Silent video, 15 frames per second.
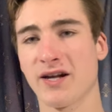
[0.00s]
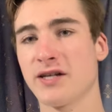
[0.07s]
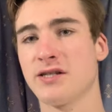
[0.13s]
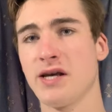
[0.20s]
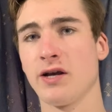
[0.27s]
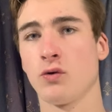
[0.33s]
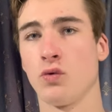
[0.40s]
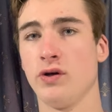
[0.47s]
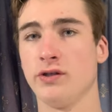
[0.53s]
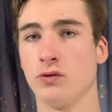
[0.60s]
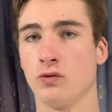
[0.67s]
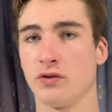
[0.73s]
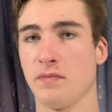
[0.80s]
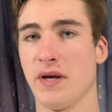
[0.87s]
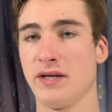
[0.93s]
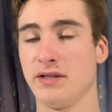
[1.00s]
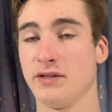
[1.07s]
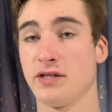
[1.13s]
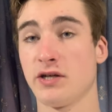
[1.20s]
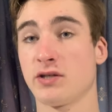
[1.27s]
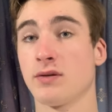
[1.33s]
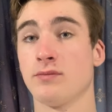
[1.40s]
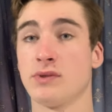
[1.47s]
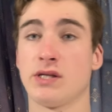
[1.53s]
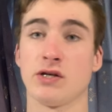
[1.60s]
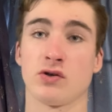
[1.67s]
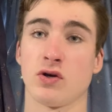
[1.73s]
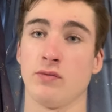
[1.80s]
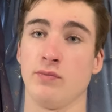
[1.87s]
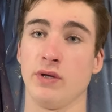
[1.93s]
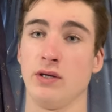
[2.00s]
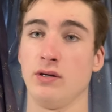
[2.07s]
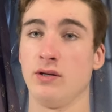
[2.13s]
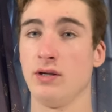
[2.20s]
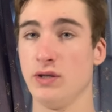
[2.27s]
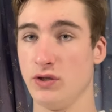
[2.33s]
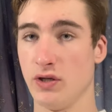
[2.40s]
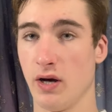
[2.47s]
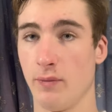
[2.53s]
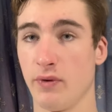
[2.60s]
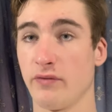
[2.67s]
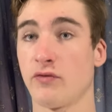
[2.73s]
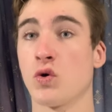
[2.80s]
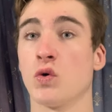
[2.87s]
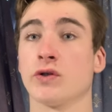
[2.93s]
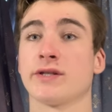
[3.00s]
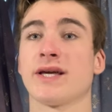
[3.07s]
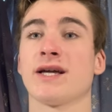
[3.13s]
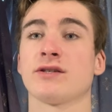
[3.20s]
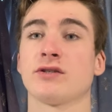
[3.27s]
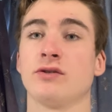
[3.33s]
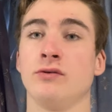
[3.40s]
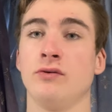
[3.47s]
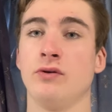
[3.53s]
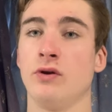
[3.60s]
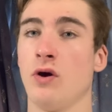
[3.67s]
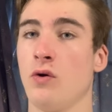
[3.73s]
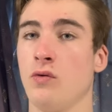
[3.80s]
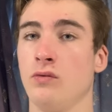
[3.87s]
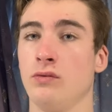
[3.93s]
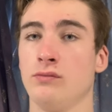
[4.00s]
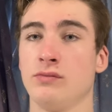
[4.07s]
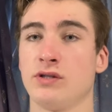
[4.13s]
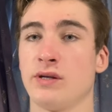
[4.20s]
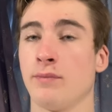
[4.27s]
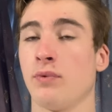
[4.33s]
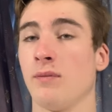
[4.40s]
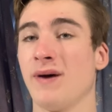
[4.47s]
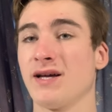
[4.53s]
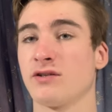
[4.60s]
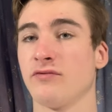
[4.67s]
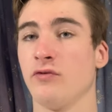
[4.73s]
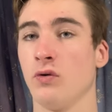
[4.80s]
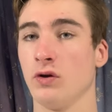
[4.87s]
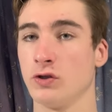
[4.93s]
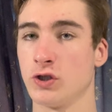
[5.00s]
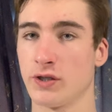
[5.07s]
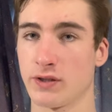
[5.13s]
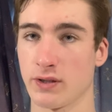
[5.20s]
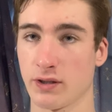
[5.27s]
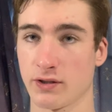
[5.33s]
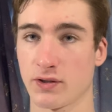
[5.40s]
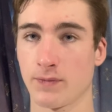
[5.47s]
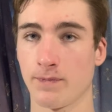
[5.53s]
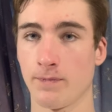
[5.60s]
increase in automated systems, this could be easier. But of course, that's no simple matter for logistics.